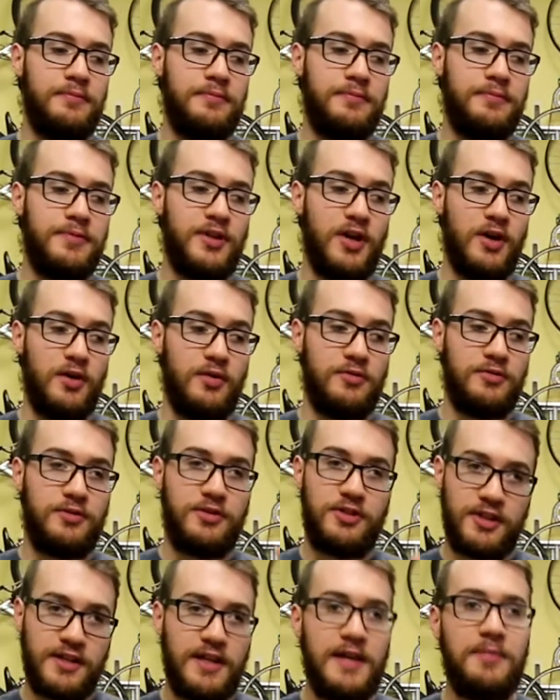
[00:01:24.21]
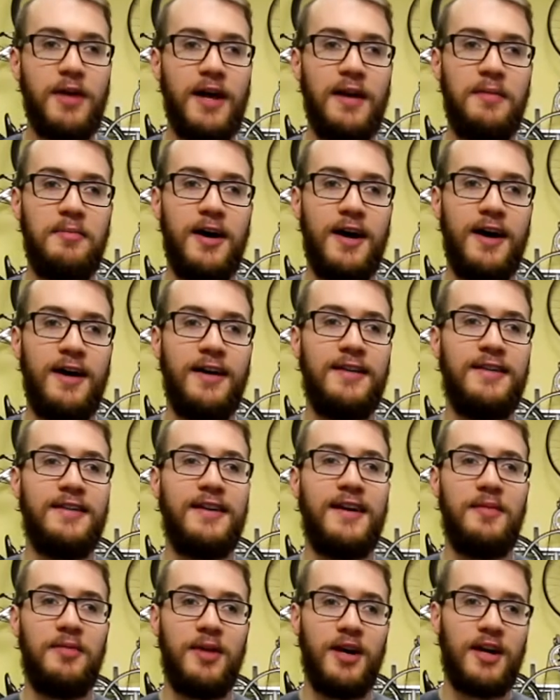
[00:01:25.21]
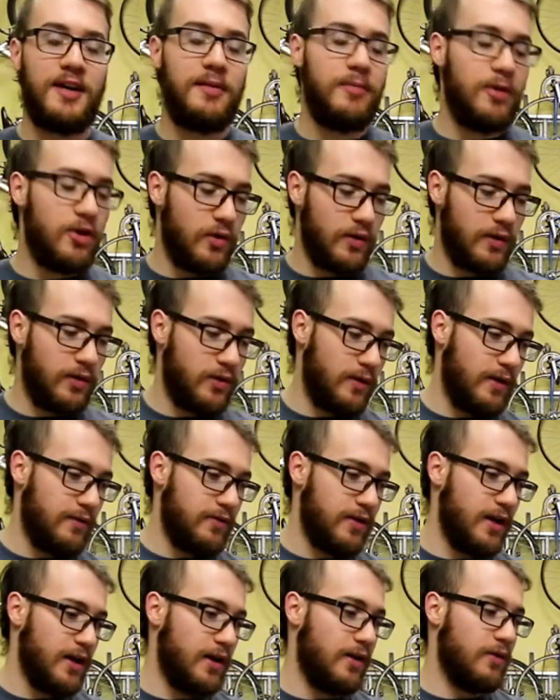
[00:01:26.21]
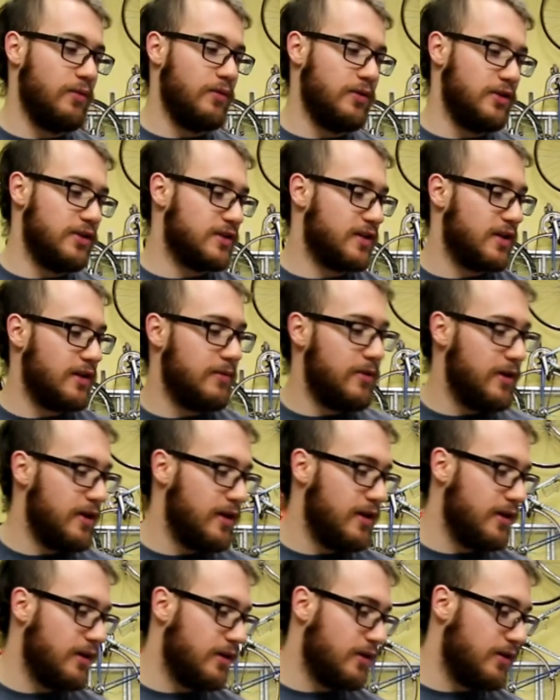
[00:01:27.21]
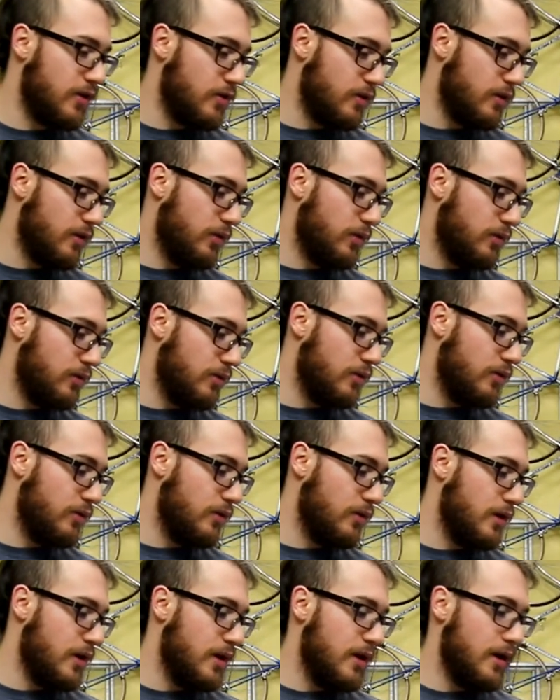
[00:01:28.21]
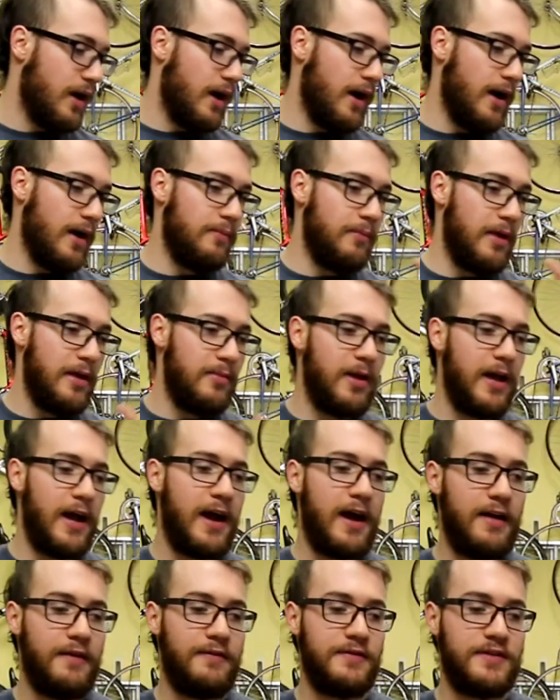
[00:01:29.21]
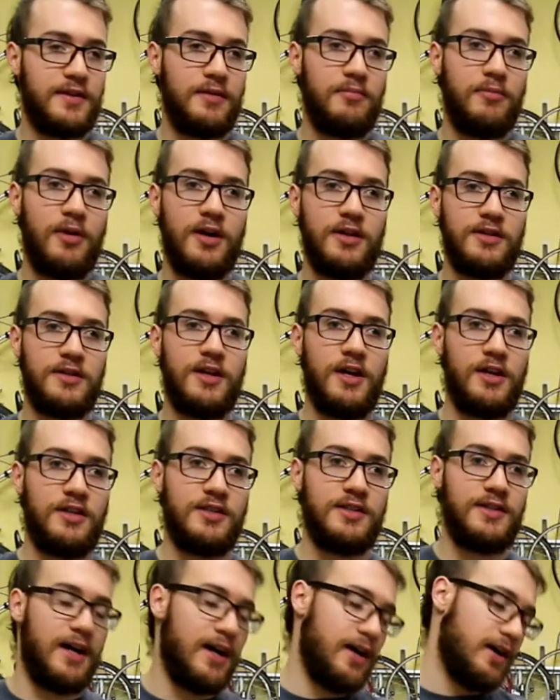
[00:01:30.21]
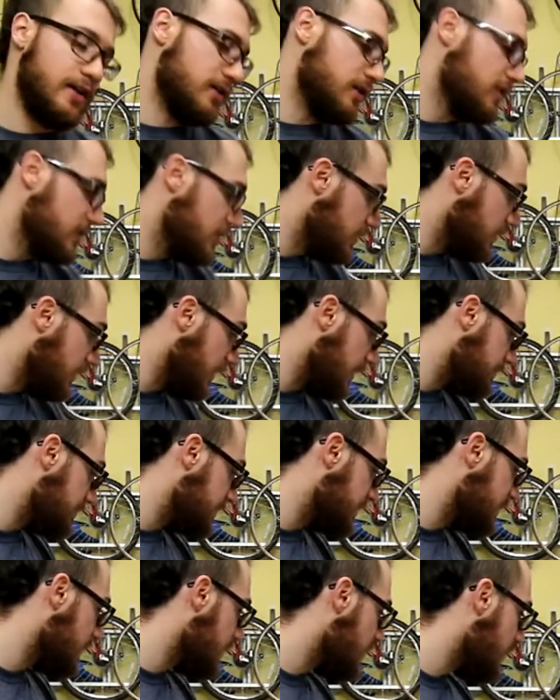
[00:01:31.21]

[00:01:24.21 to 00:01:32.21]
So just keep that in mind. I'm not going to be going through everything. We're just going to be going through, maybe have some montage style clips